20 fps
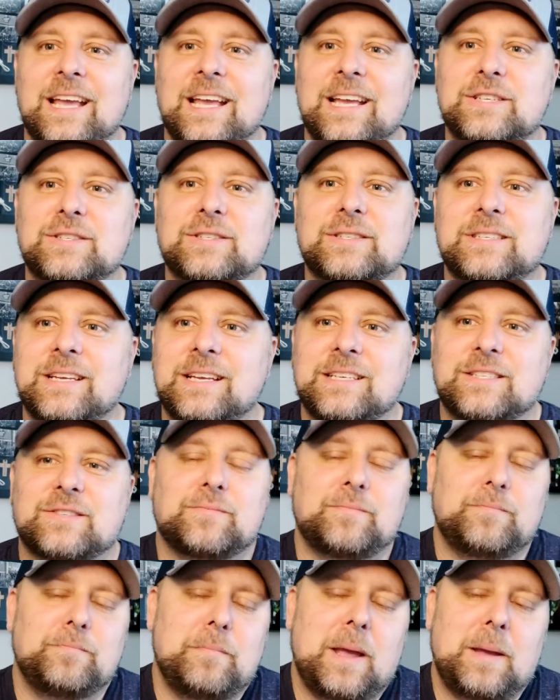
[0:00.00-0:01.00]

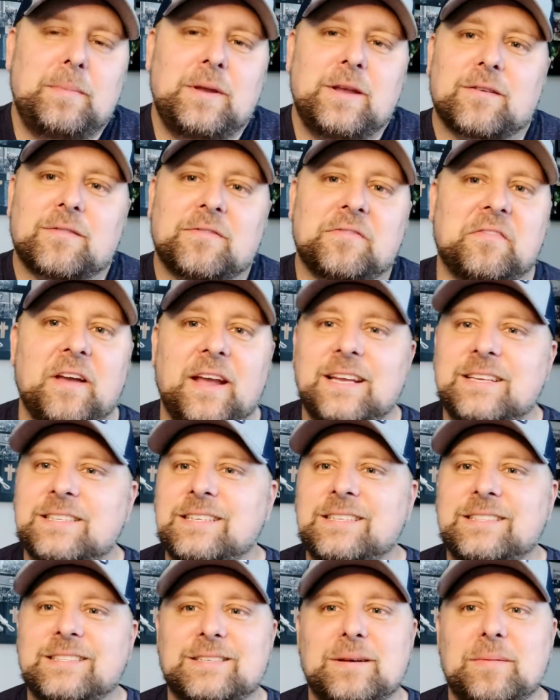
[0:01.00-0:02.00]
is maybe you're
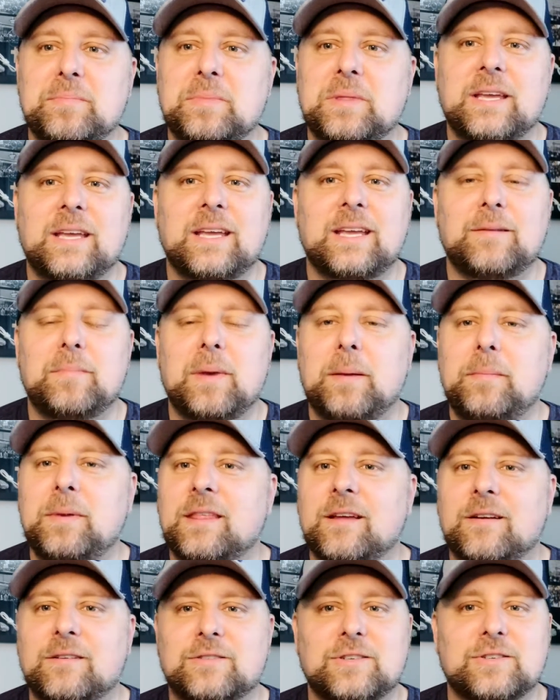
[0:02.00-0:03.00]
facing something. Maybe
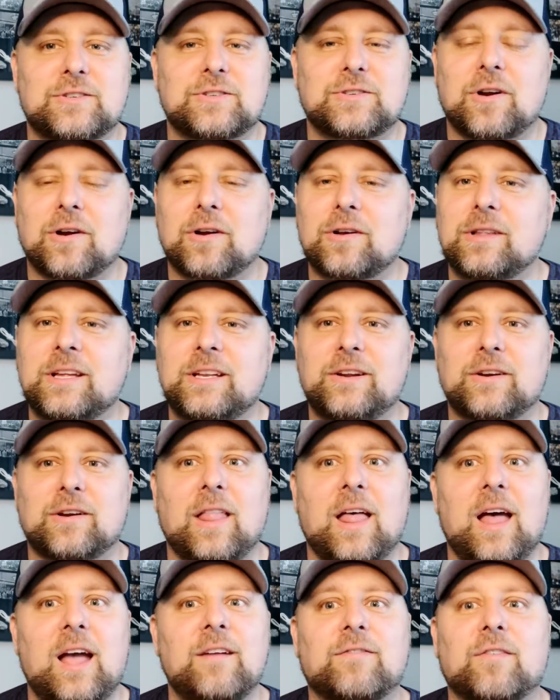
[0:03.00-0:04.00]
there's a struggle in your
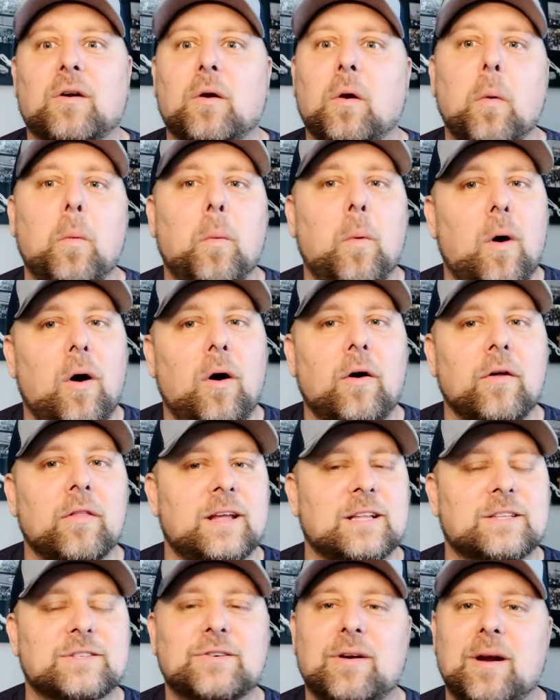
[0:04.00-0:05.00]
life or a wall
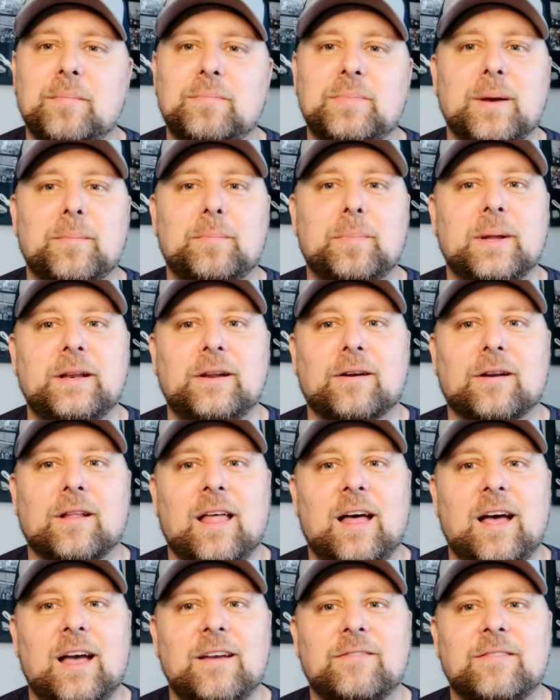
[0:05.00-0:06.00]
that's crept up in your
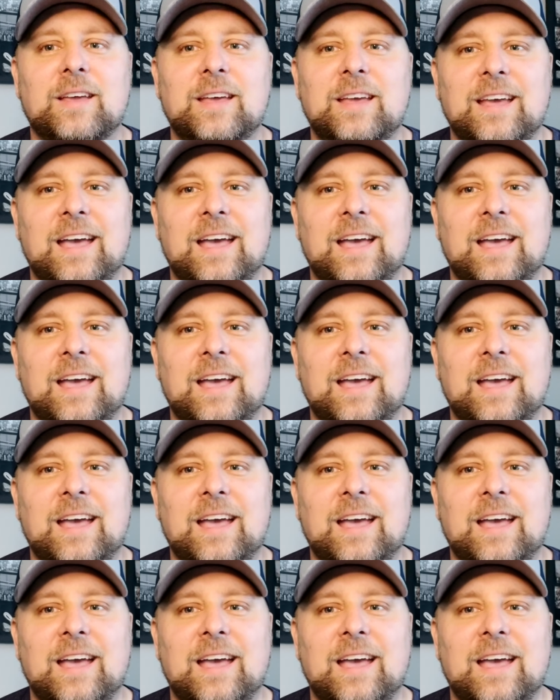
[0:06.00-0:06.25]
life.